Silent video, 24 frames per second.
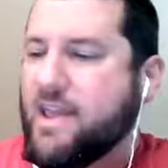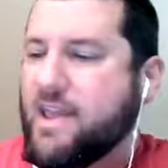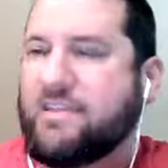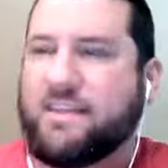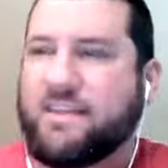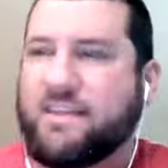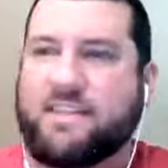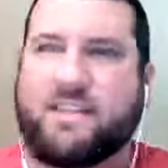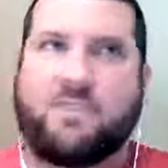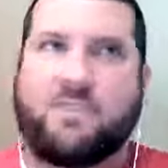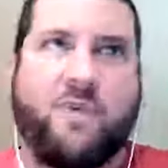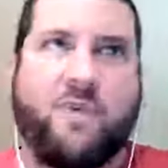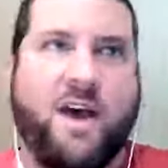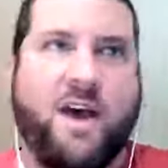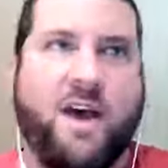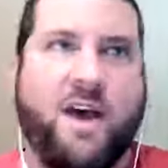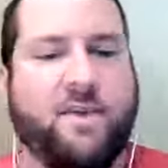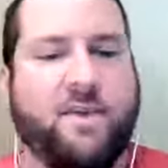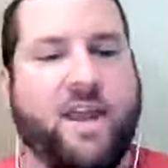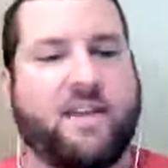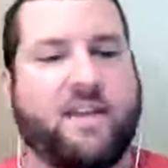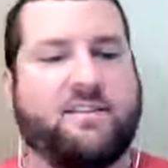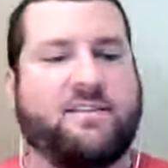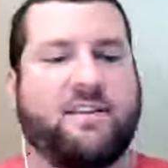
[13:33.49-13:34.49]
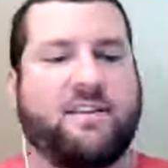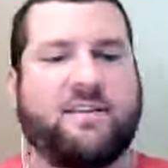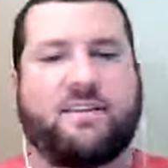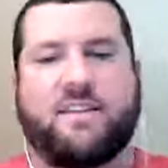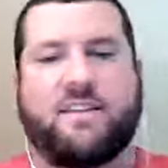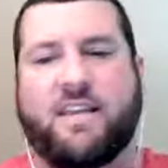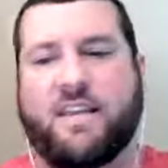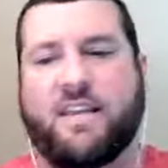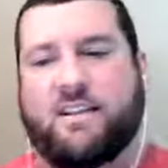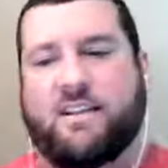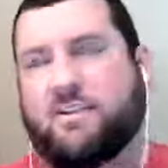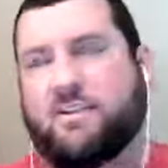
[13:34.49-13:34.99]
This is why we had such
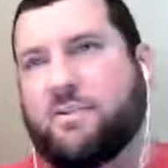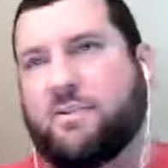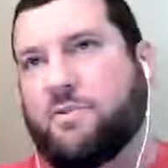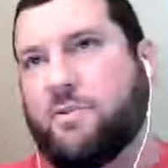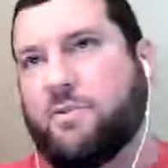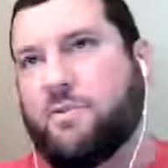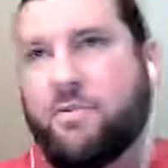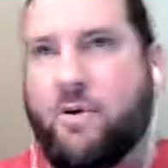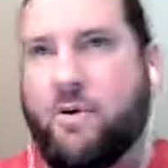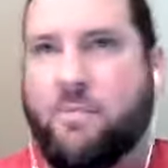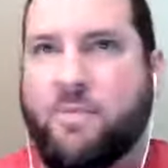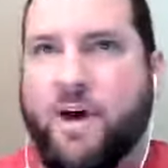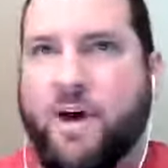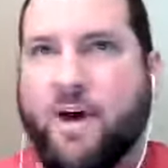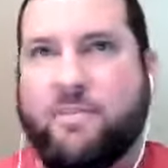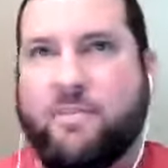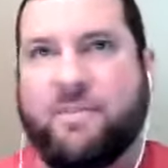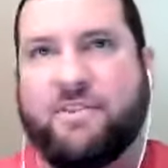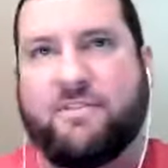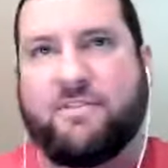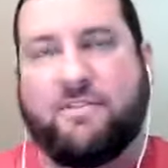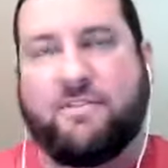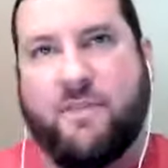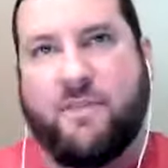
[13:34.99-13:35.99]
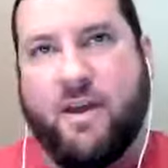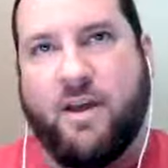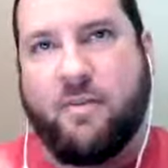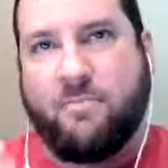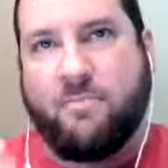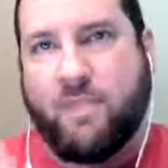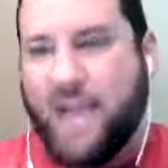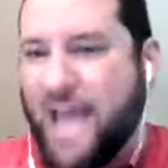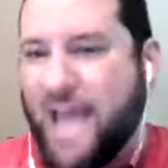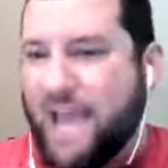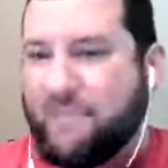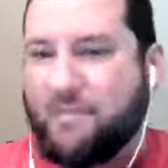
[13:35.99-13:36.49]
the issue with Obama's
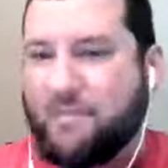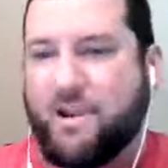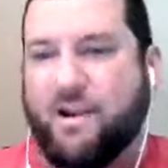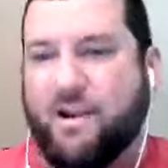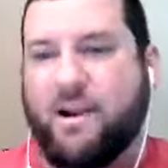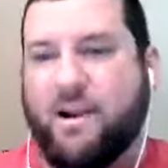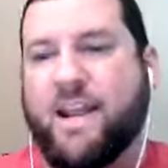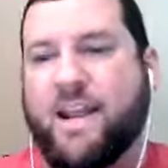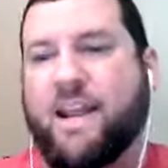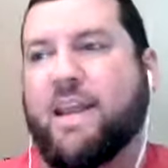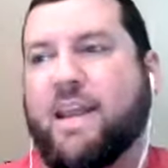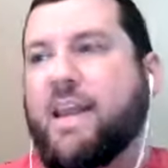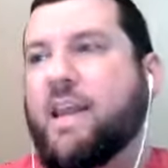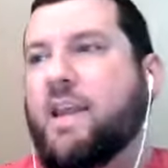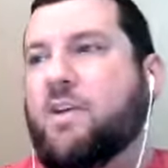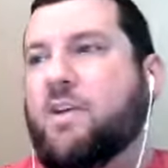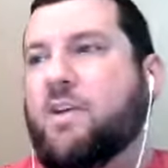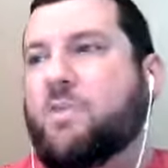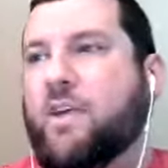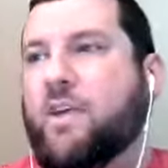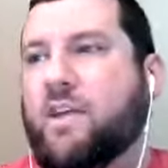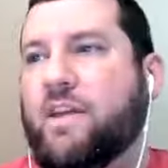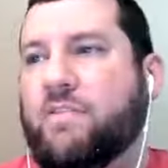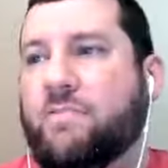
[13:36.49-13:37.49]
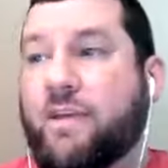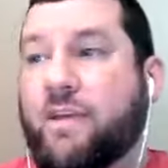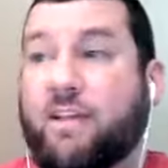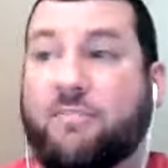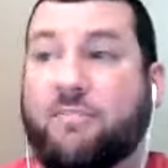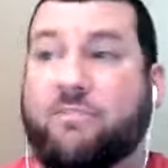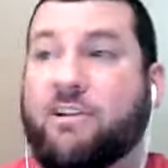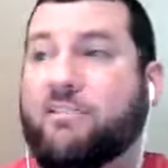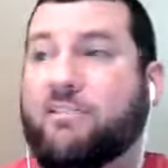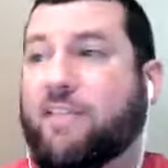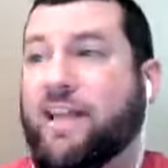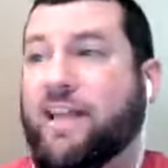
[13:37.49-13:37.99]
BlackBerry, with
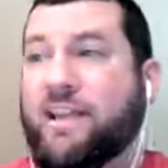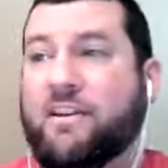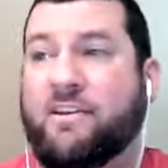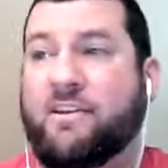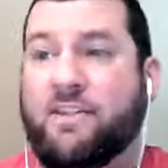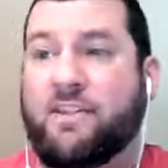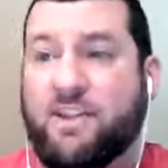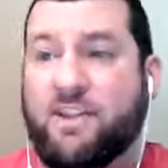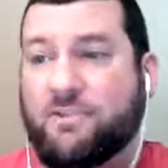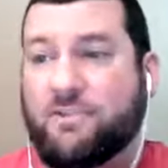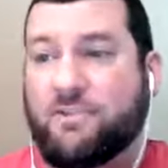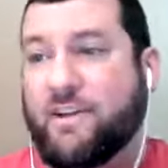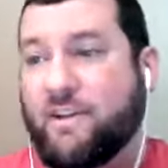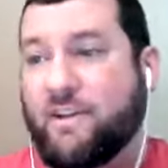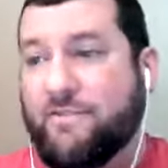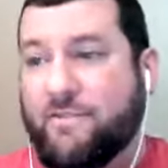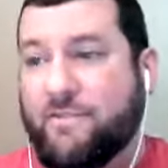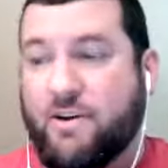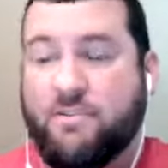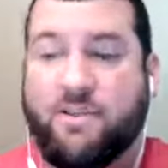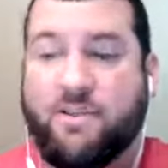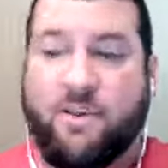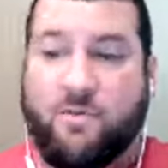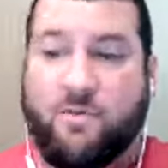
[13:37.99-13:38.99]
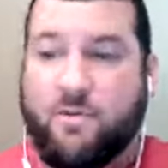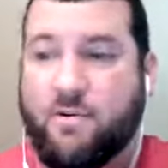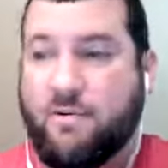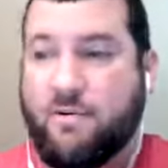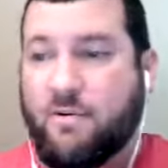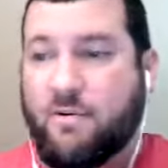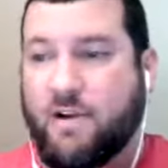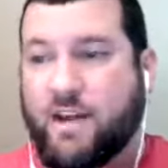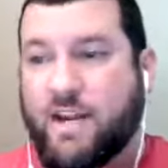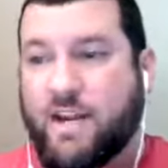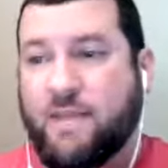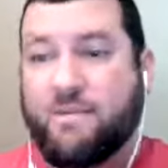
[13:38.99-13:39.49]
Hillary Clinton using a phone
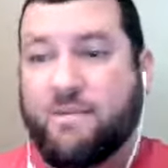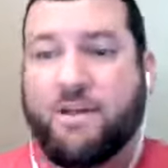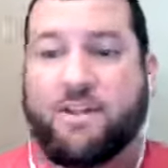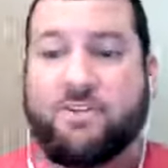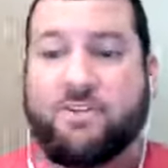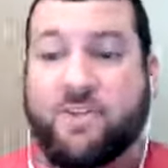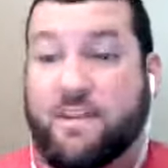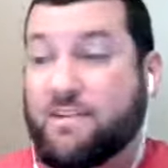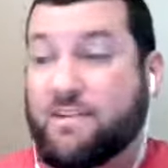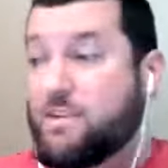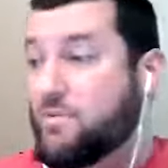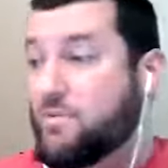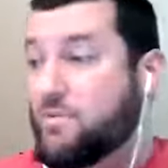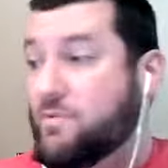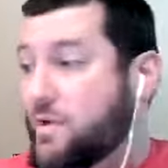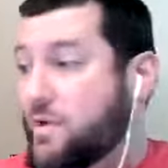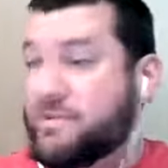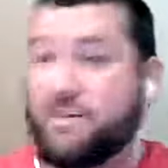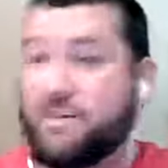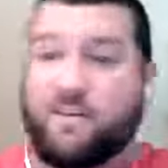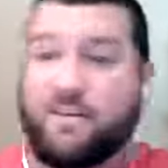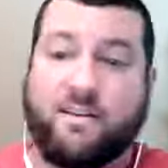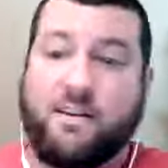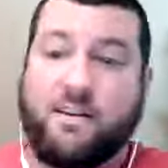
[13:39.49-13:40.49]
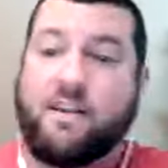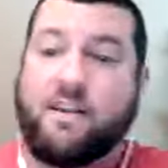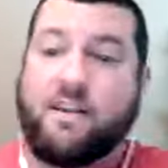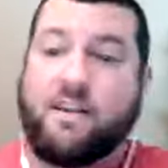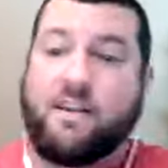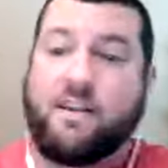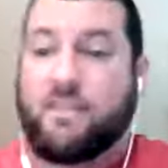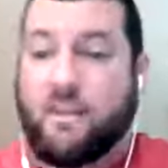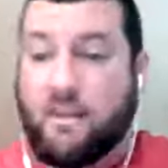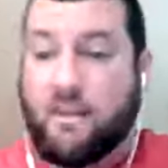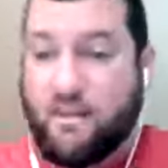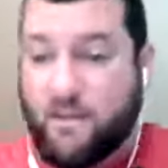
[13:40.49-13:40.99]
or an email address that wasn't
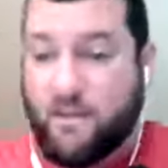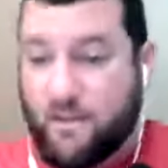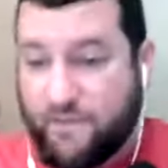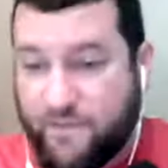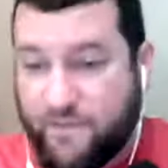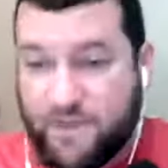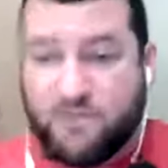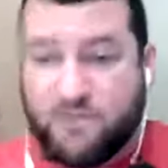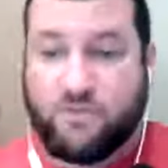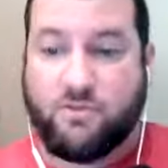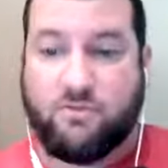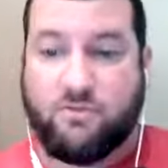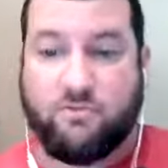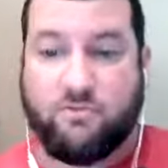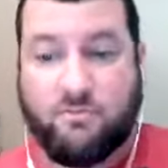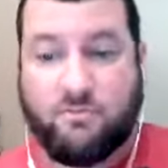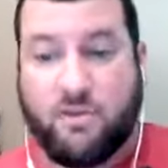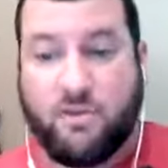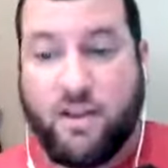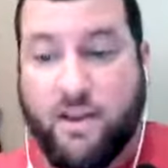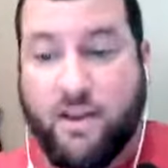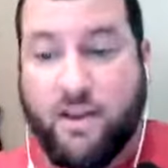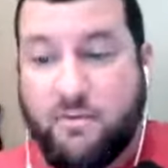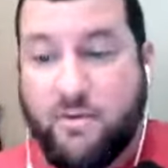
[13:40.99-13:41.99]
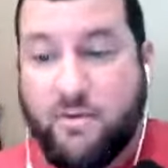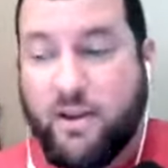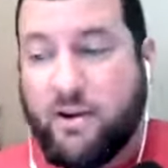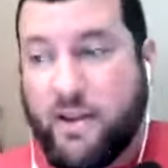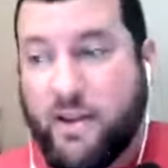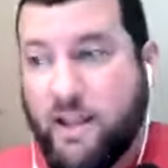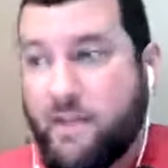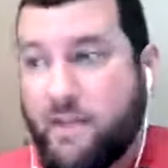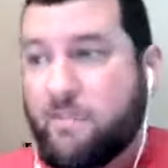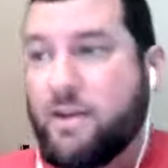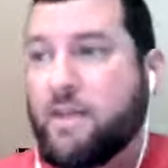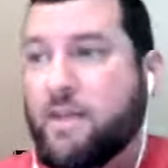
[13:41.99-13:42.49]
the official government
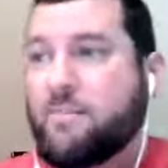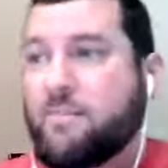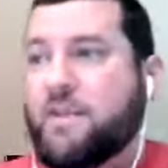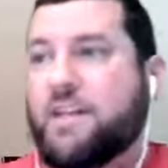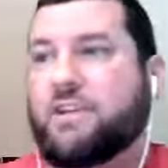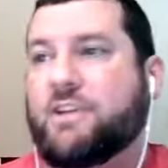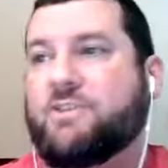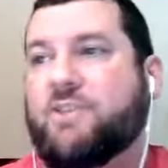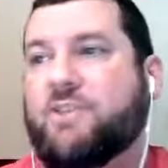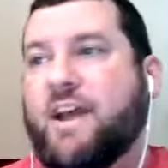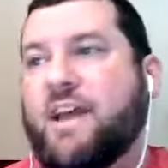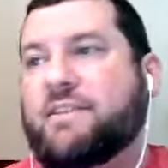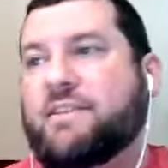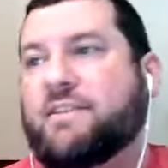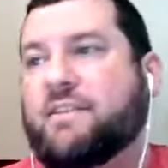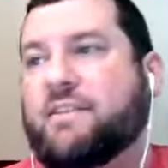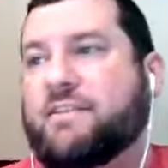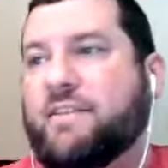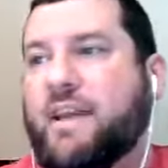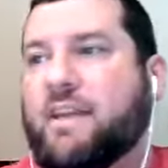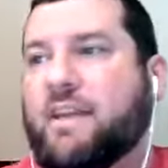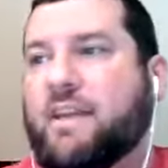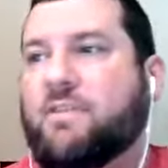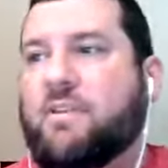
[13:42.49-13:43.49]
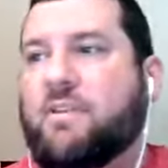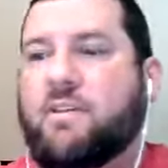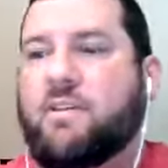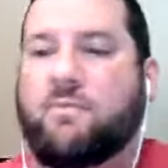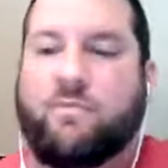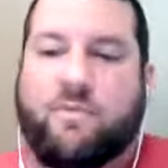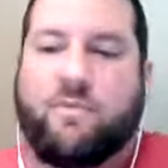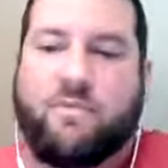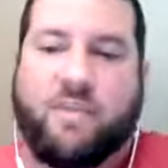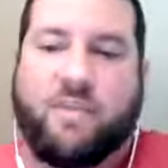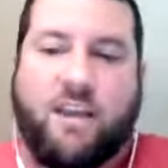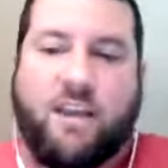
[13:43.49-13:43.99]
email address. It's like
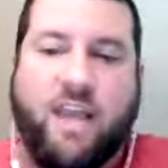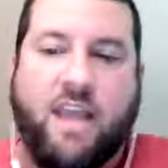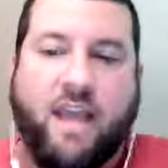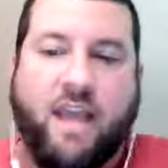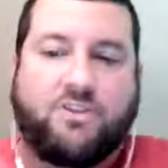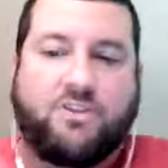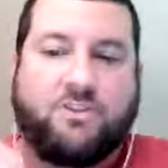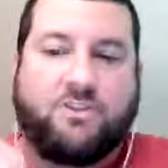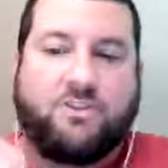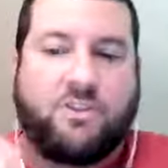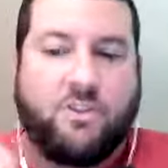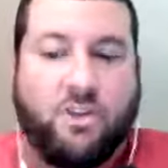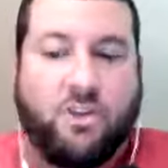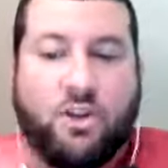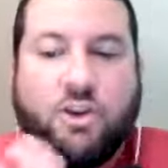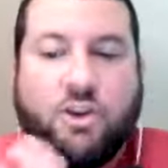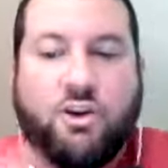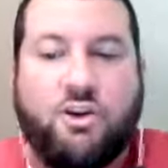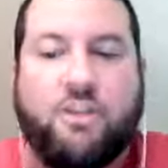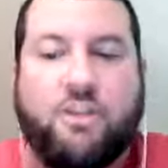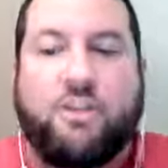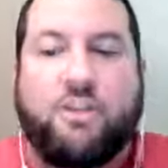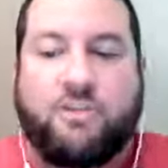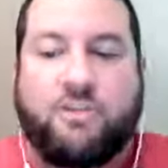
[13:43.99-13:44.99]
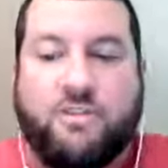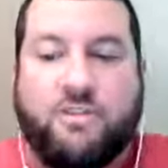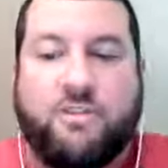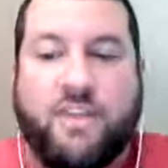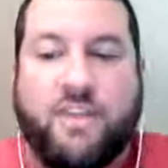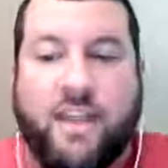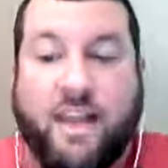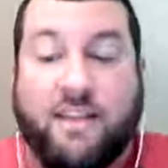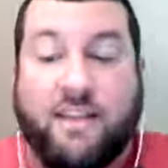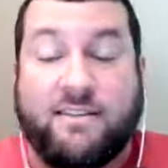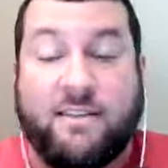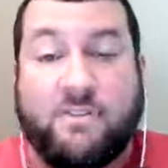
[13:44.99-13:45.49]
they can't secure those
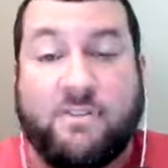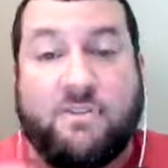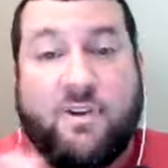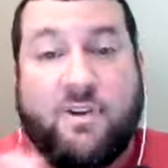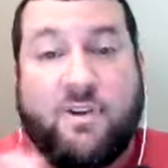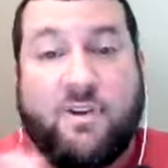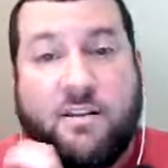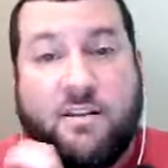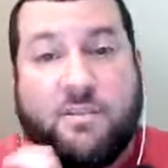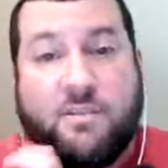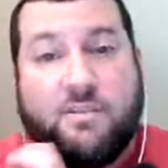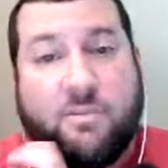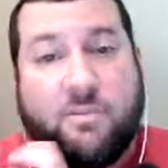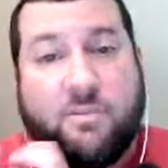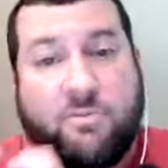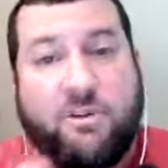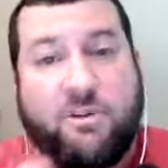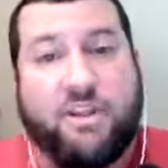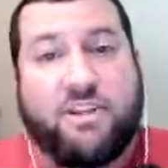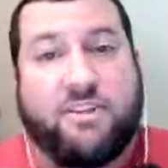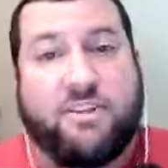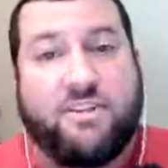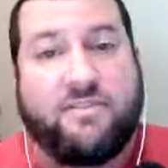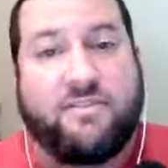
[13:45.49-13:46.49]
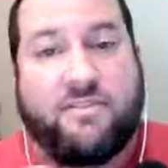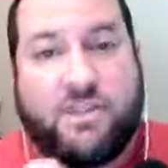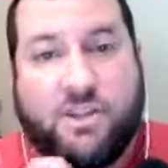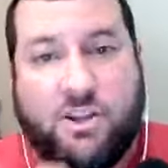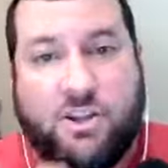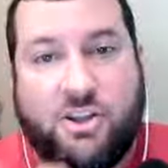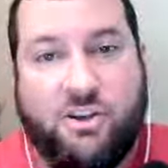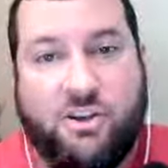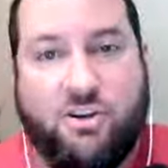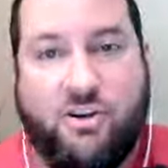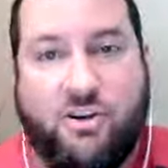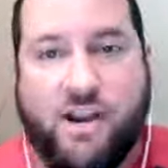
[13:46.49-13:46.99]
things. Those are breaches of
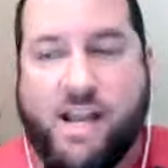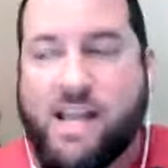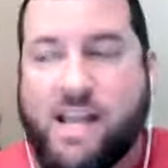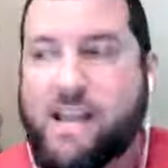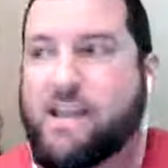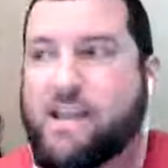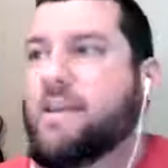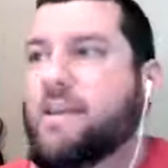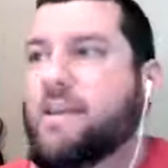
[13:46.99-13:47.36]
security.